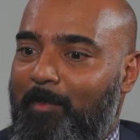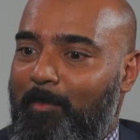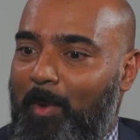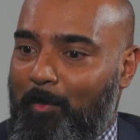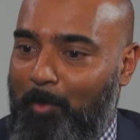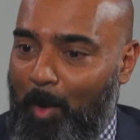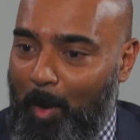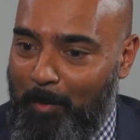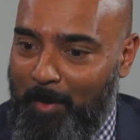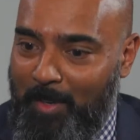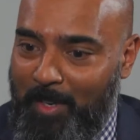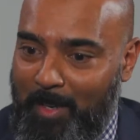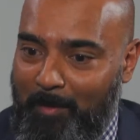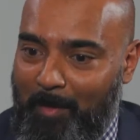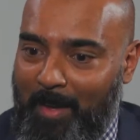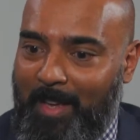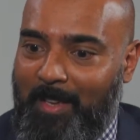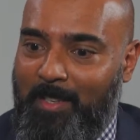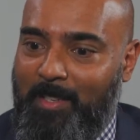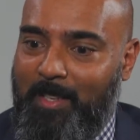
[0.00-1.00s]
By popular
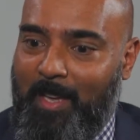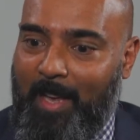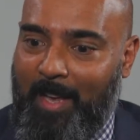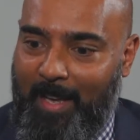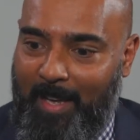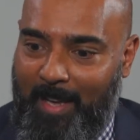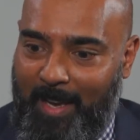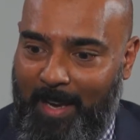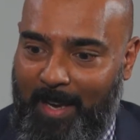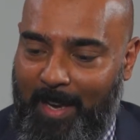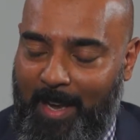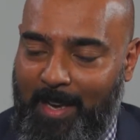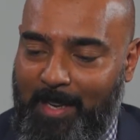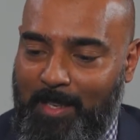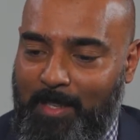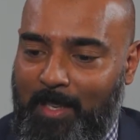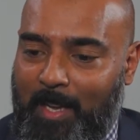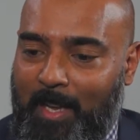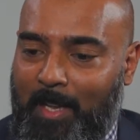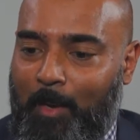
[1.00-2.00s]
demand
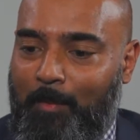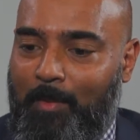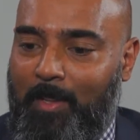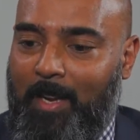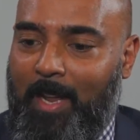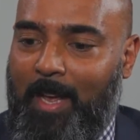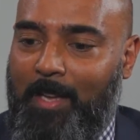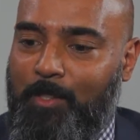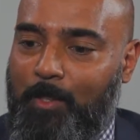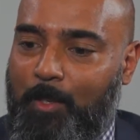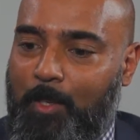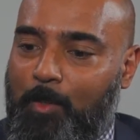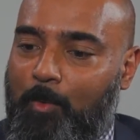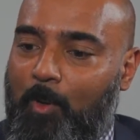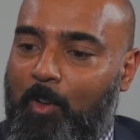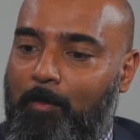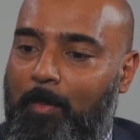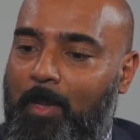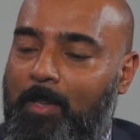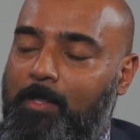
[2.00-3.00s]
and over the last sort of
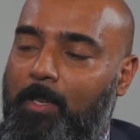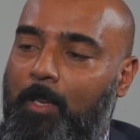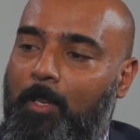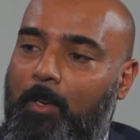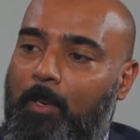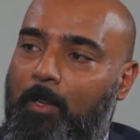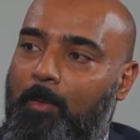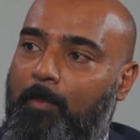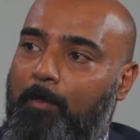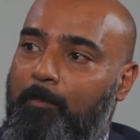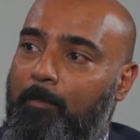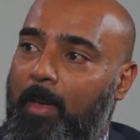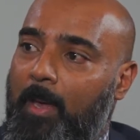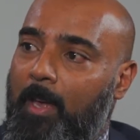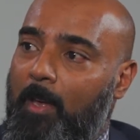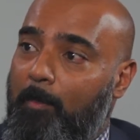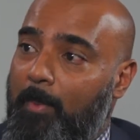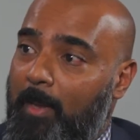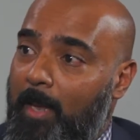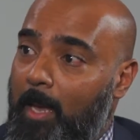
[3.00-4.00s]
12 months, a lot of
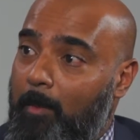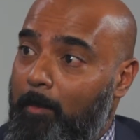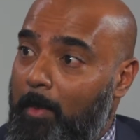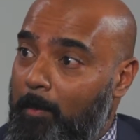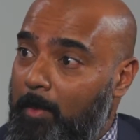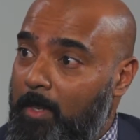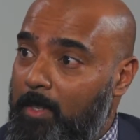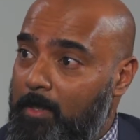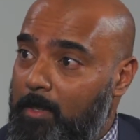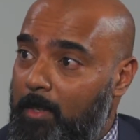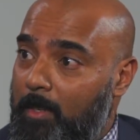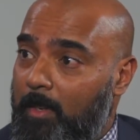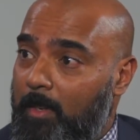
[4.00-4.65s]
PA members